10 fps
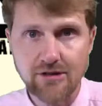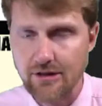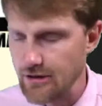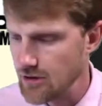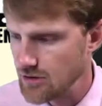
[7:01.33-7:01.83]
to
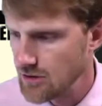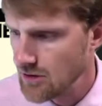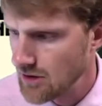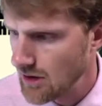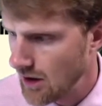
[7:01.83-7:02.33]
do?
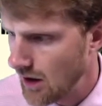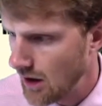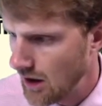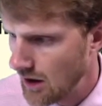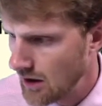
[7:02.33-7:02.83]

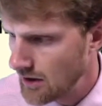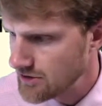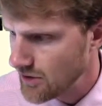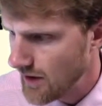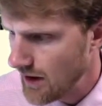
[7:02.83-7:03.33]

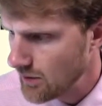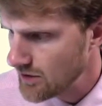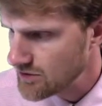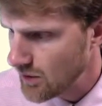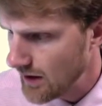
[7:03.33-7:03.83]
So that
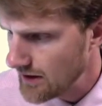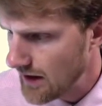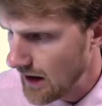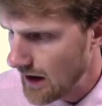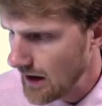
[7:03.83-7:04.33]
was what?
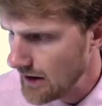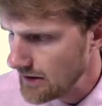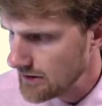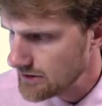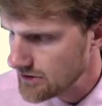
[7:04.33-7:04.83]

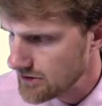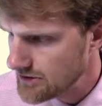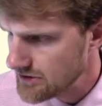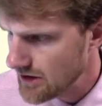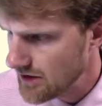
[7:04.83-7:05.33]
9. So this
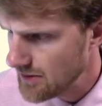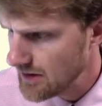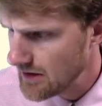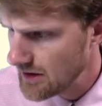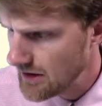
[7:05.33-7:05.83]
is going to
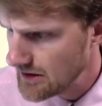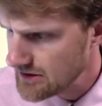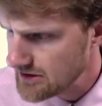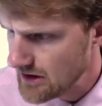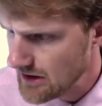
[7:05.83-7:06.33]
be, that's
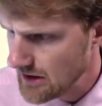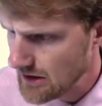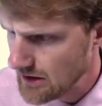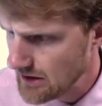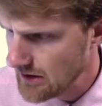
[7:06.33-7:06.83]

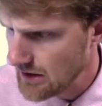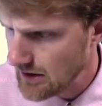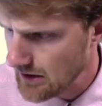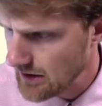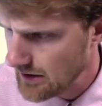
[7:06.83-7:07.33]
10.
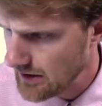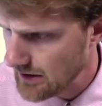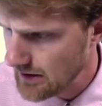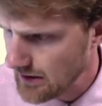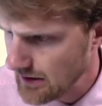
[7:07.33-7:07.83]

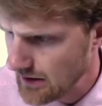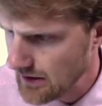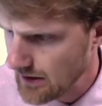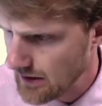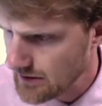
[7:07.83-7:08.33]

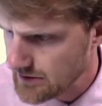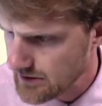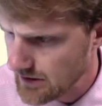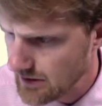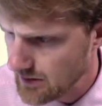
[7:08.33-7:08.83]
And that's
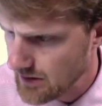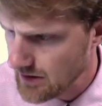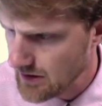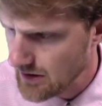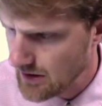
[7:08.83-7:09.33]
going to
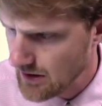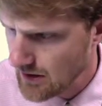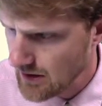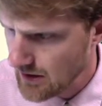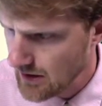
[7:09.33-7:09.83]
be
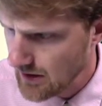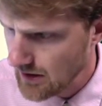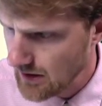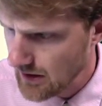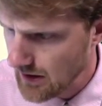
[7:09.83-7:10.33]

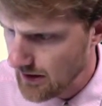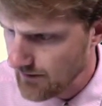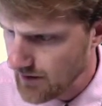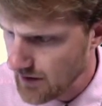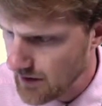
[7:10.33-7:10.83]

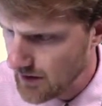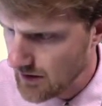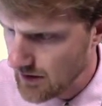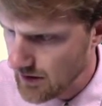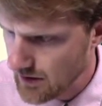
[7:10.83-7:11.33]

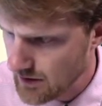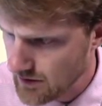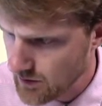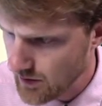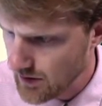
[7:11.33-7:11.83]
11,
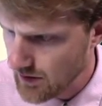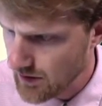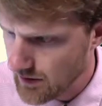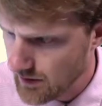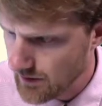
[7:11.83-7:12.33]

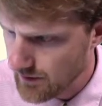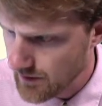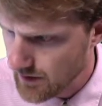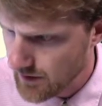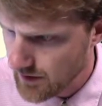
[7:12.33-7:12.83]
12,
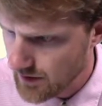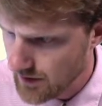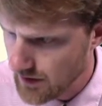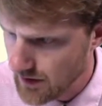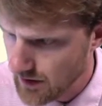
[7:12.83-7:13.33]

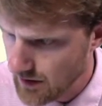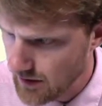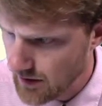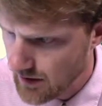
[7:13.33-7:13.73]
13,